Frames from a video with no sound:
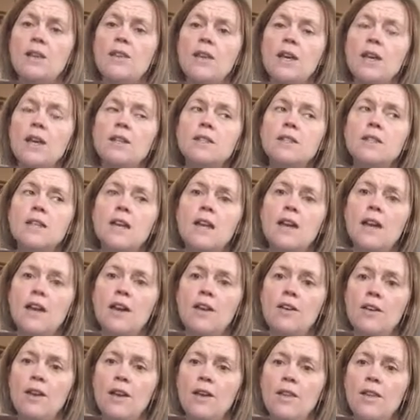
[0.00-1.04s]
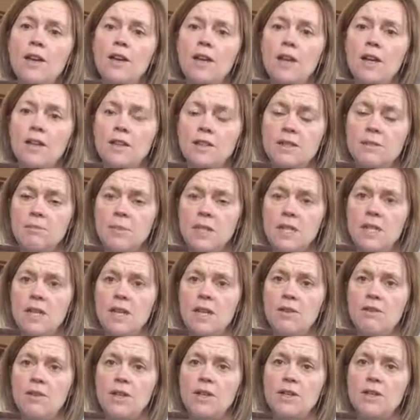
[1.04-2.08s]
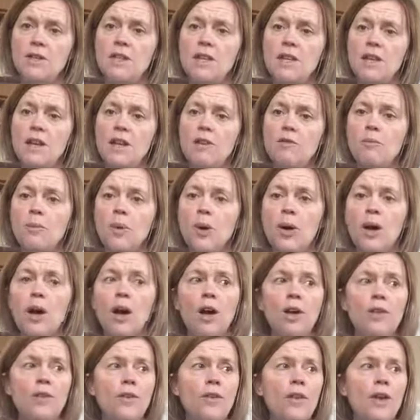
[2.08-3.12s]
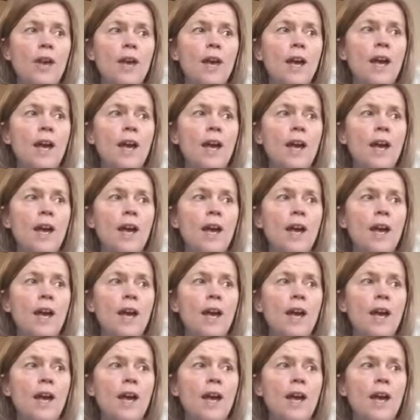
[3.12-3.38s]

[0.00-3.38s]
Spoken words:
and materials that I've put on